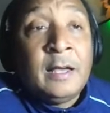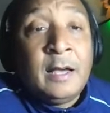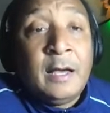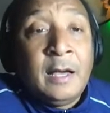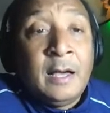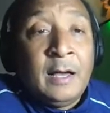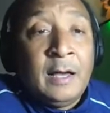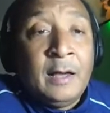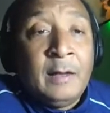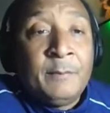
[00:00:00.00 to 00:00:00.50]

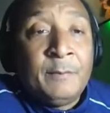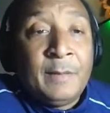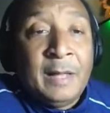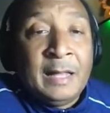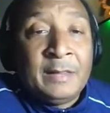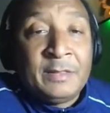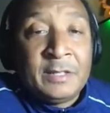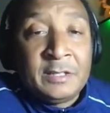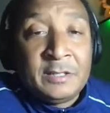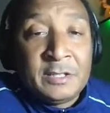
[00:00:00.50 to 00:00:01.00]

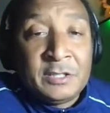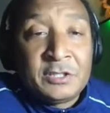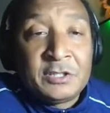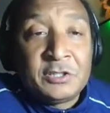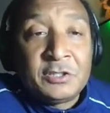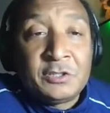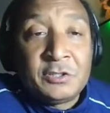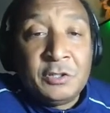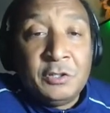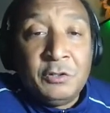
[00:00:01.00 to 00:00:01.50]
I think this
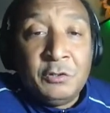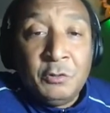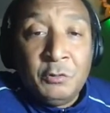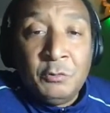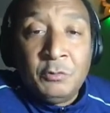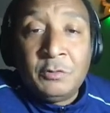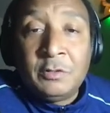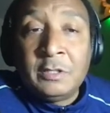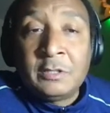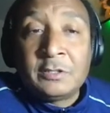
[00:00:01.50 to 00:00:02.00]
is the
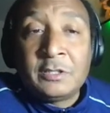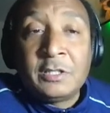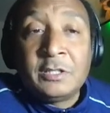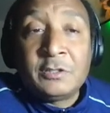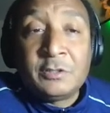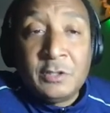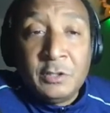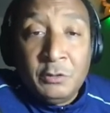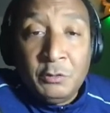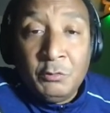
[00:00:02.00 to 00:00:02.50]

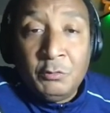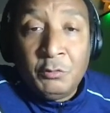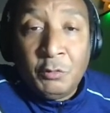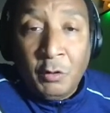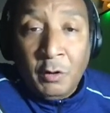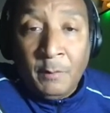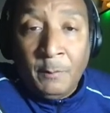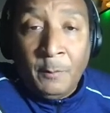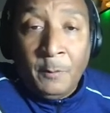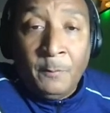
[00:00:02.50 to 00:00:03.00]
new
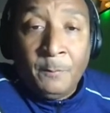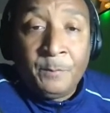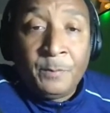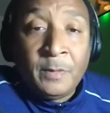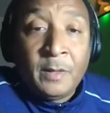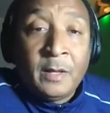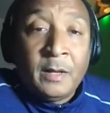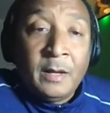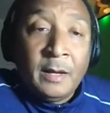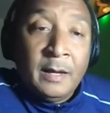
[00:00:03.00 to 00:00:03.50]
normal,
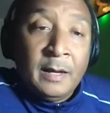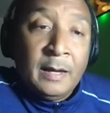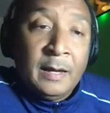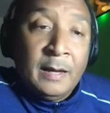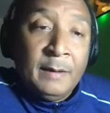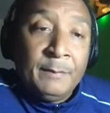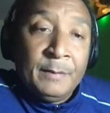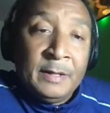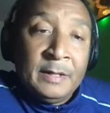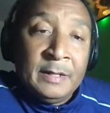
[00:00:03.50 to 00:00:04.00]

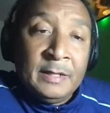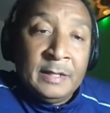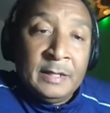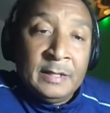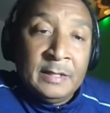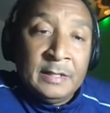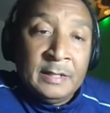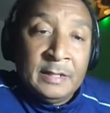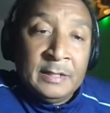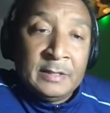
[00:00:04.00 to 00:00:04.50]

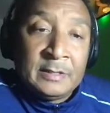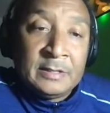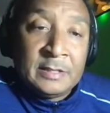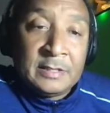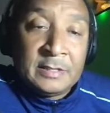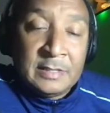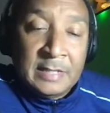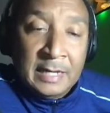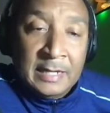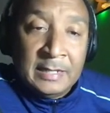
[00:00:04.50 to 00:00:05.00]
and it's
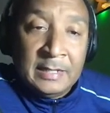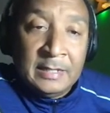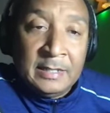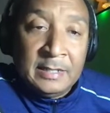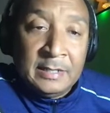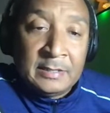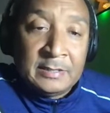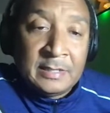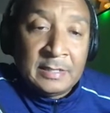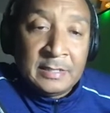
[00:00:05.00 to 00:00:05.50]
exciting.
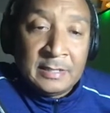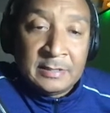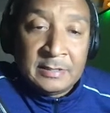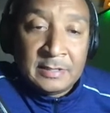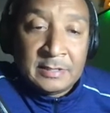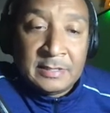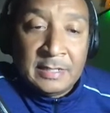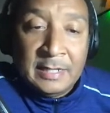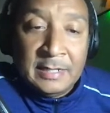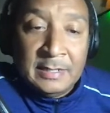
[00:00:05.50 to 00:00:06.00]
It's
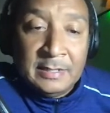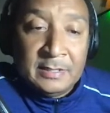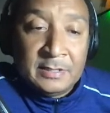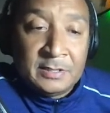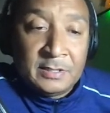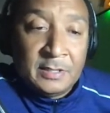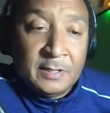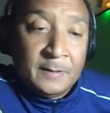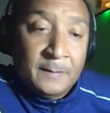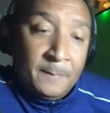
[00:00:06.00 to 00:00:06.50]
exciting to
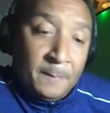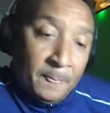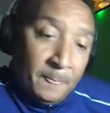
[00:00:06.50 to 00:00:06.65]
see.